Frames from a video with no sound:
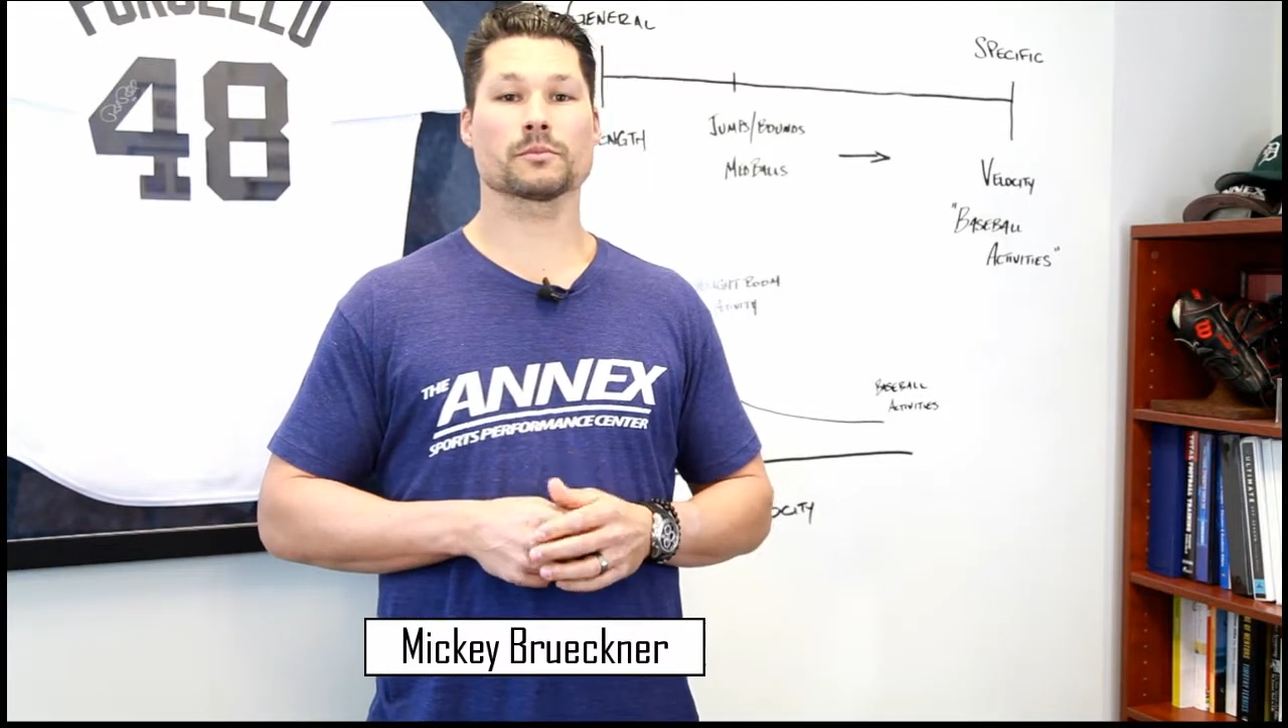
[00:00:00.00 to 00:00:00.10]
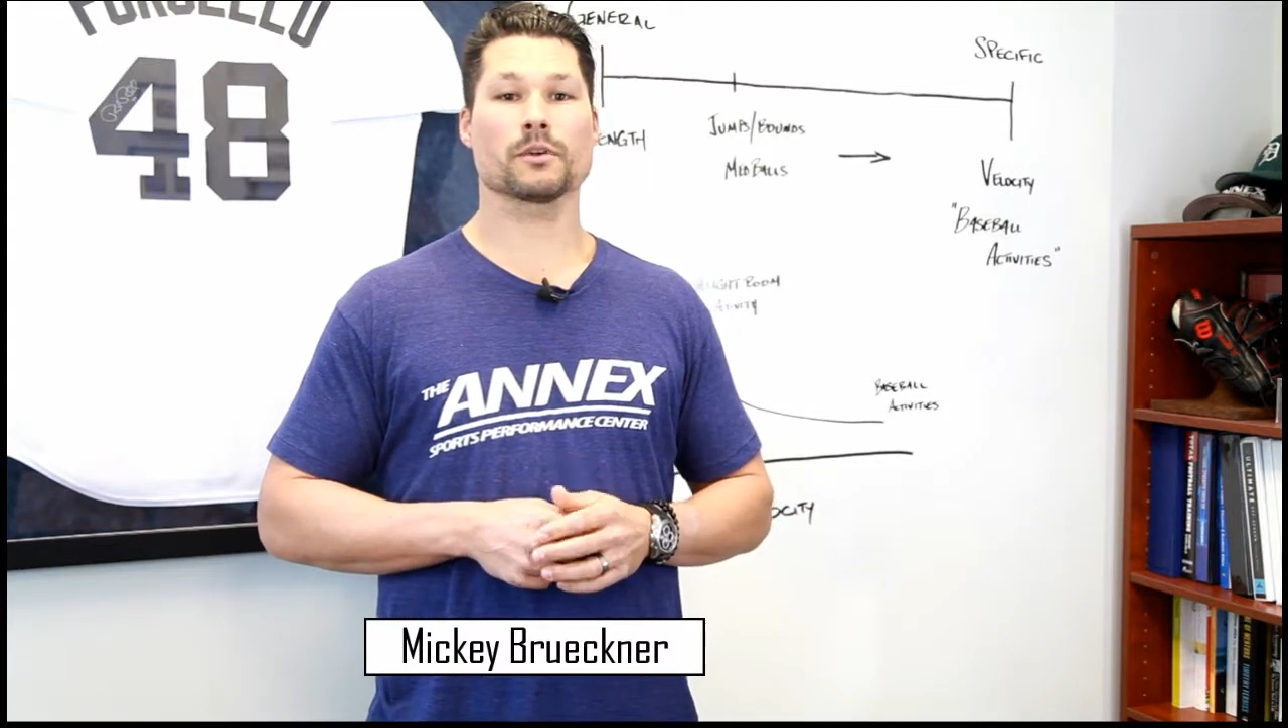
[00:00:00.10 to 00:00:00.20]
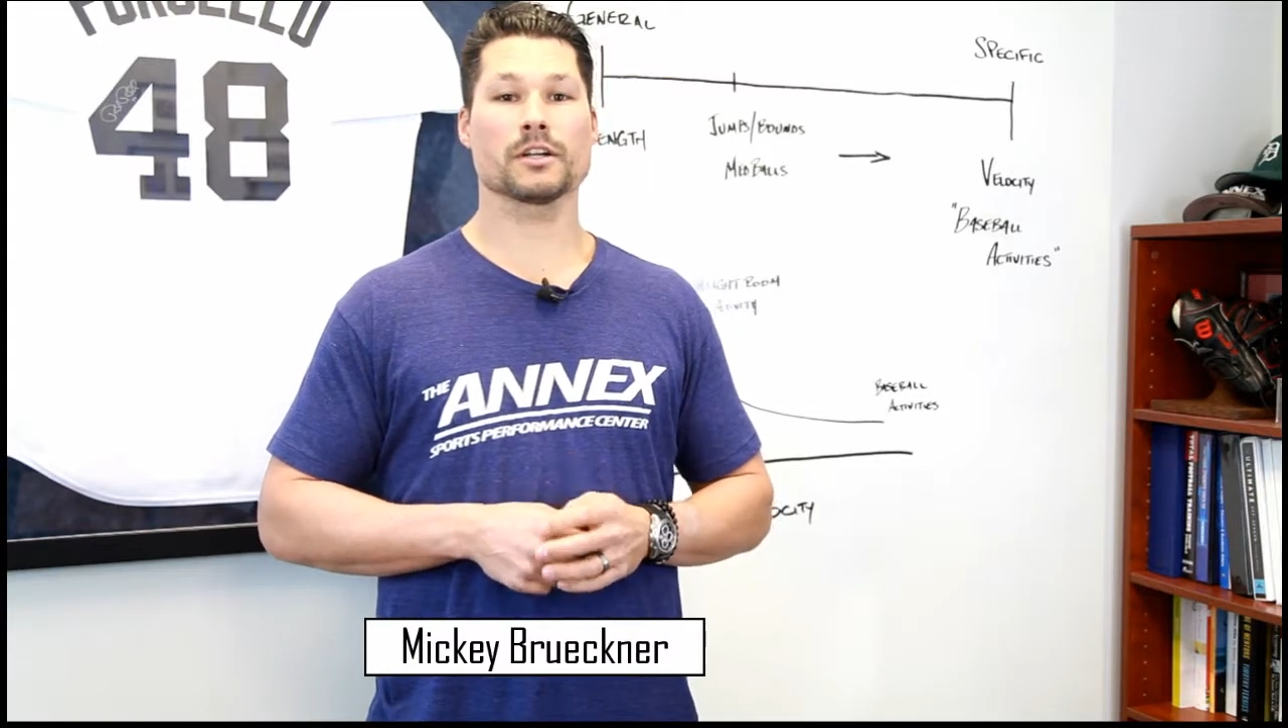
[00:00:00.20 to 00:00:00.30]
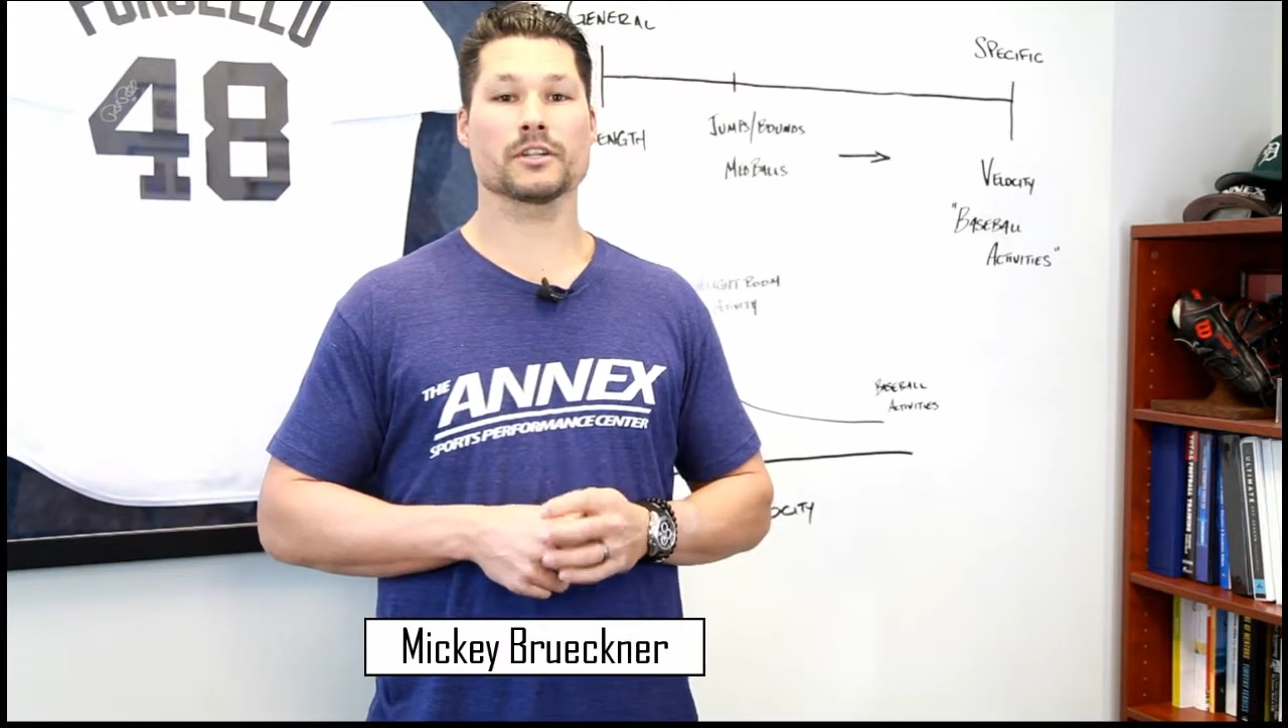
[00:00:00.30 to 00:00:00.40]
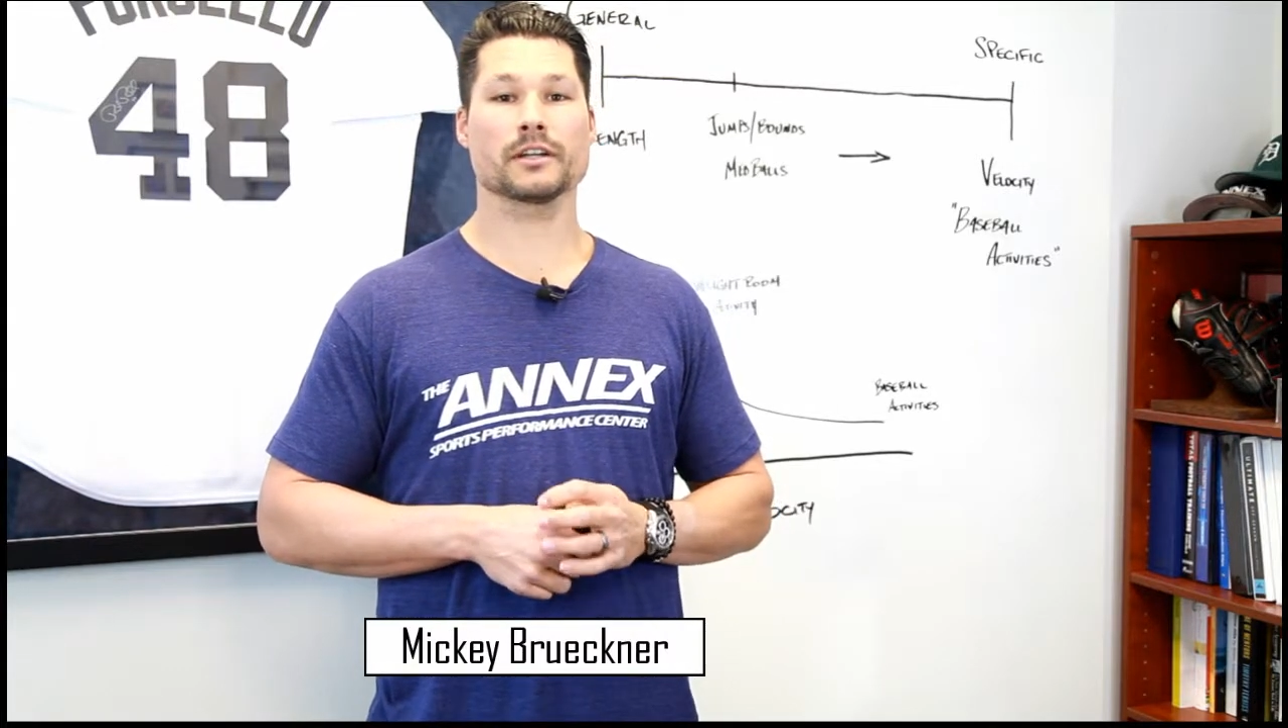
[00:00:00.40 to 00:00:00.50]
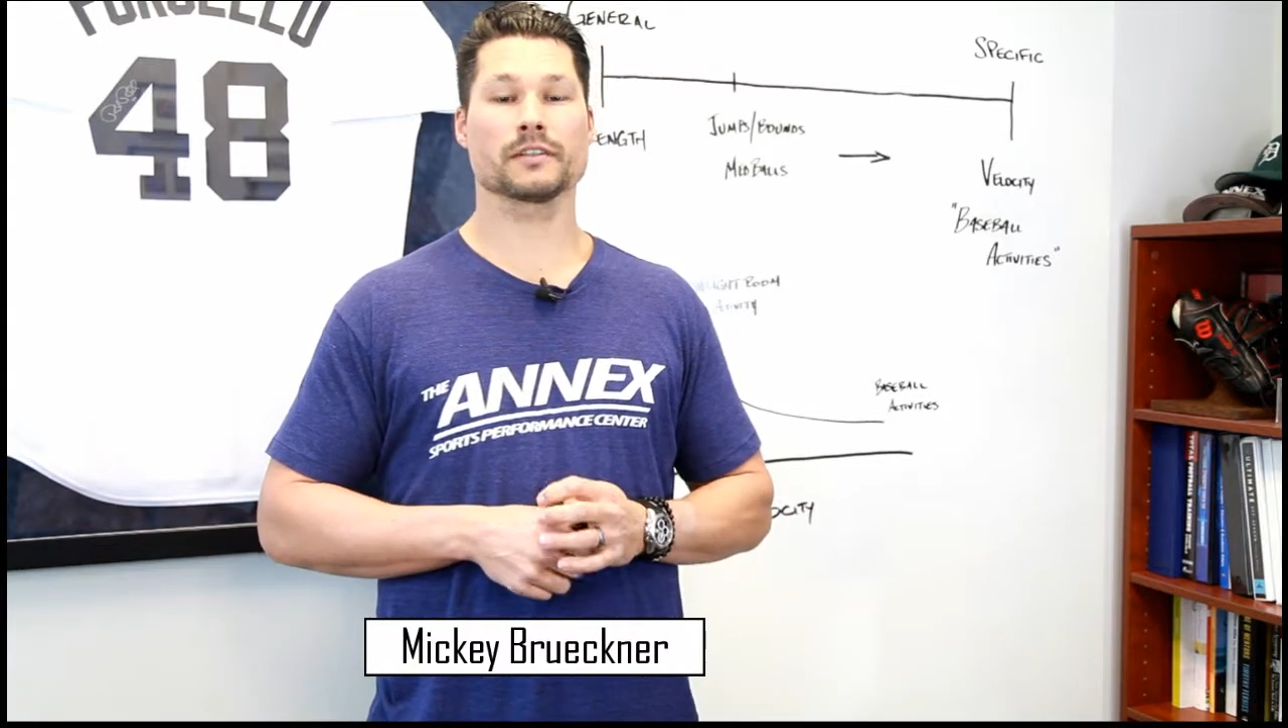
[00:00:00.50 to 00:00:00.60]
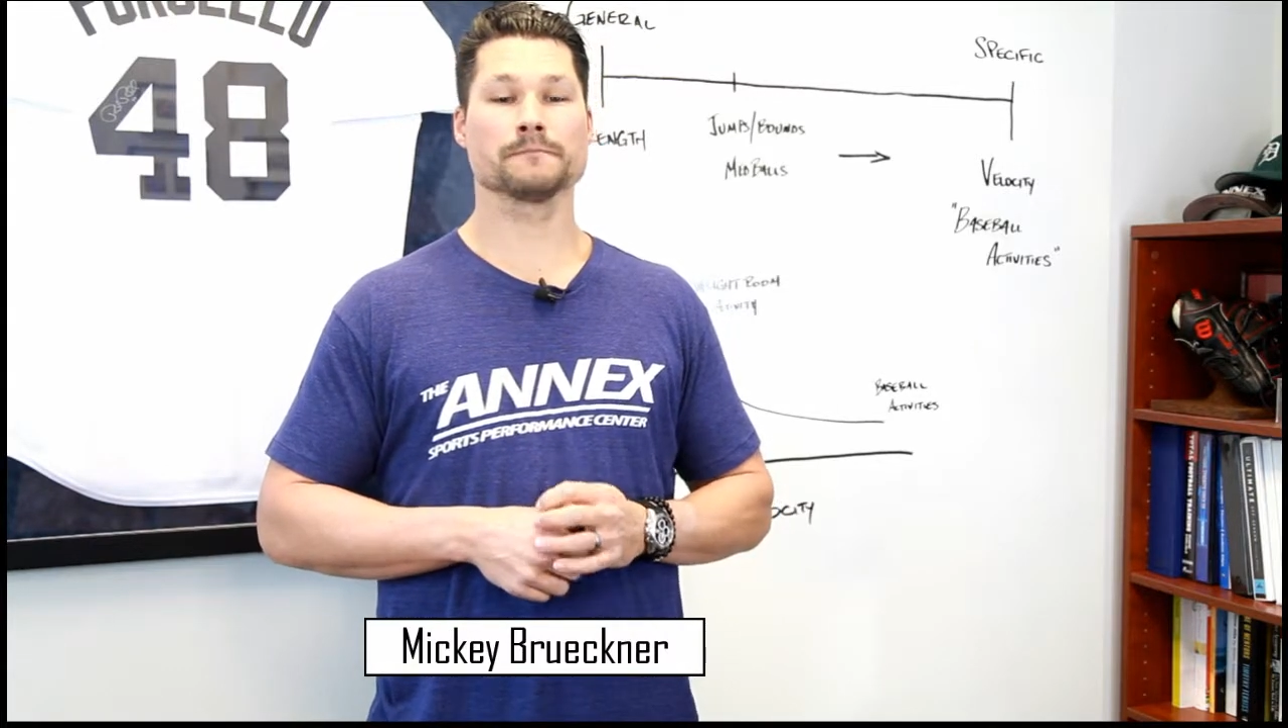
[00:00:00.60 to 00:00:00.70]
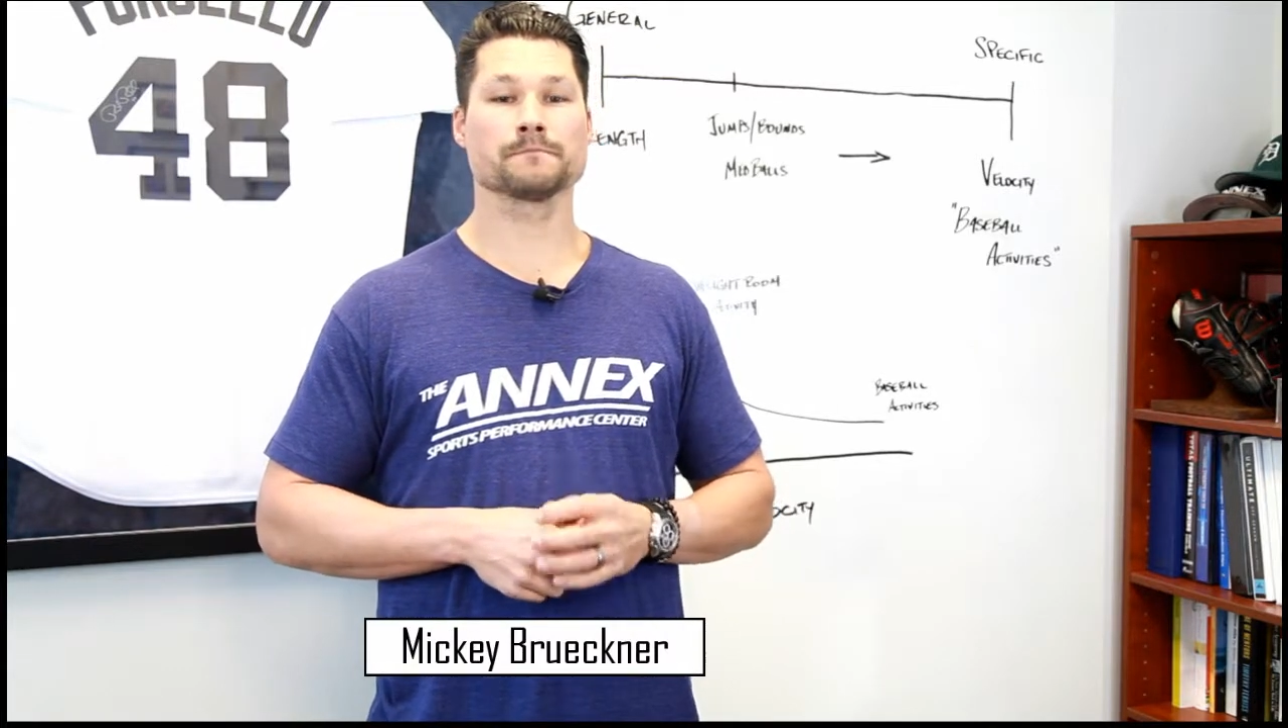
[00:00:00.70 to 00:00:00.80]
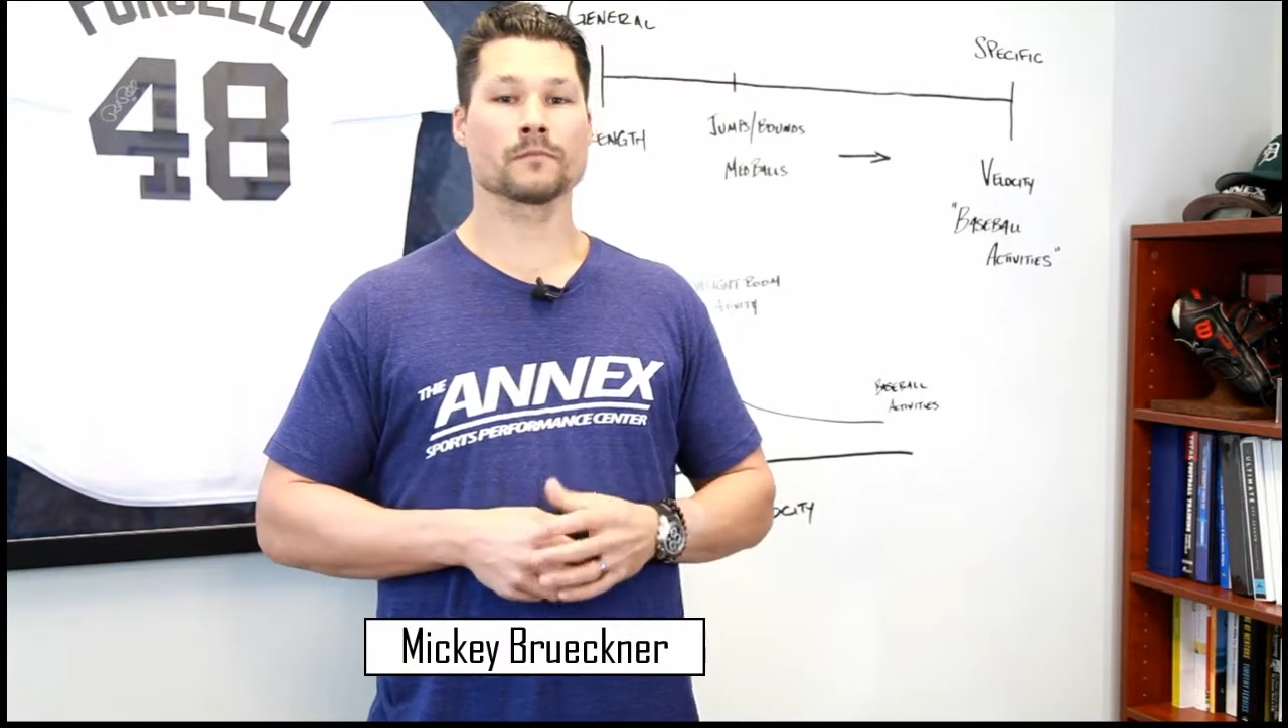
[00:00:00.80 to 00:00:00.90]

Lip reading: Project.